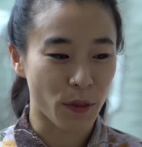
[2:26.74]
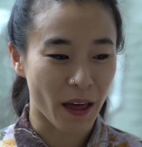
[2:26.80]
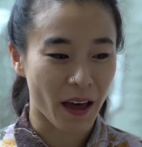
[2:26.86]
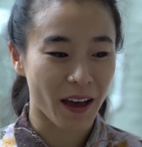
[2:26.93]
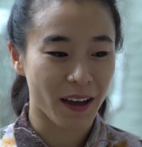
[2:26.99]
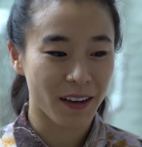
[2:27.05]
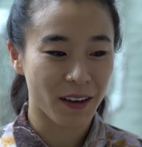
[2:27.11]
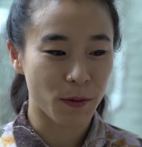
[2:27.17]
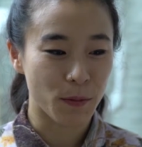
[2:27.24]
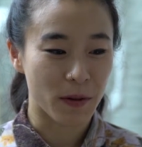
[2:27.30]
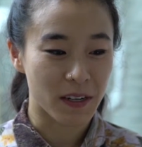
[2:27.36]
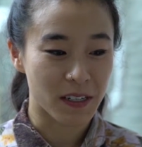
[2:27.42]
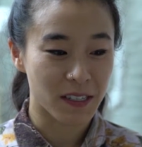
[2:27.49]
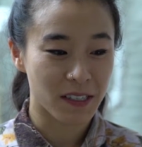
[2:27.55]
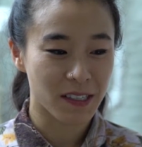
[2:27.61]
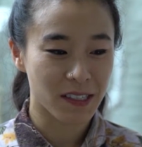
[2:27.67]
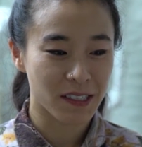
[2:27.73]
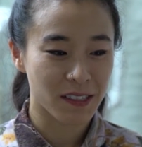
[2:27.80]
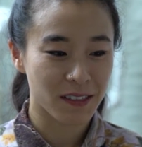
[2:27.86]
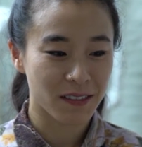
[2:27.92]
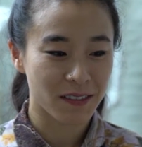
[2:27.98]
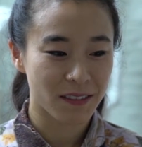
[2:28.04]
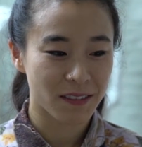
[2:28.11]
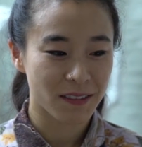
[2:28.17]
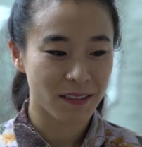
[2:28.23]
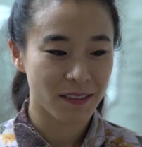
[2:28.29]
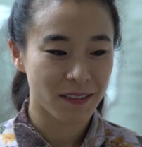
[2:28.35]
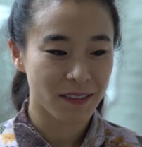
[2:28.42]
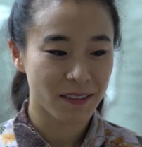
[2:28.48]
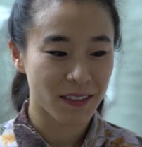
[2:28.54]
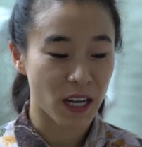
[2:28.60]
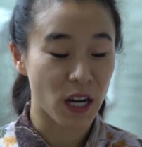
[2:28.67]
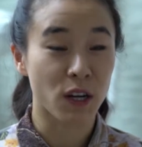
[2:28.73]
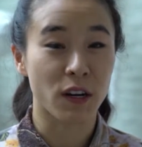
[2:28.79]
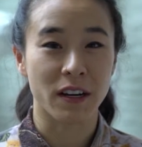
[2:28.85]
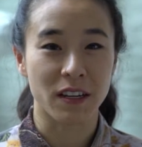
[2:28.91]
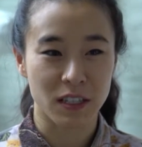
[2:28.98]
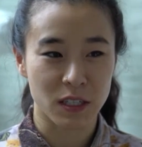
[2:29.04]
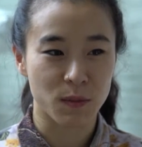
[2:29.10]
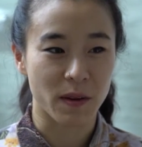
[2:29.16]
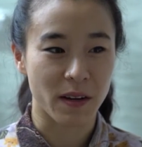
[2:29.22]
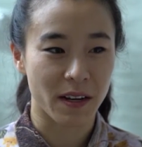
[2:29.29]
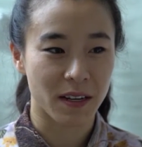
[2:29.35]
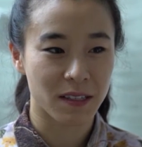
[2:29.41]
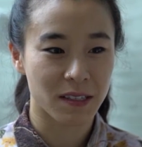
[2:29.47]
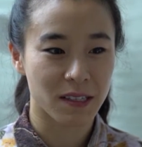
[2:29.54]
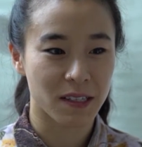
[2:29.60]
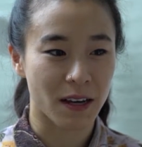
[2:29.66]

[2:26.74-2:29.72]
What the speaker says: that was a great experience,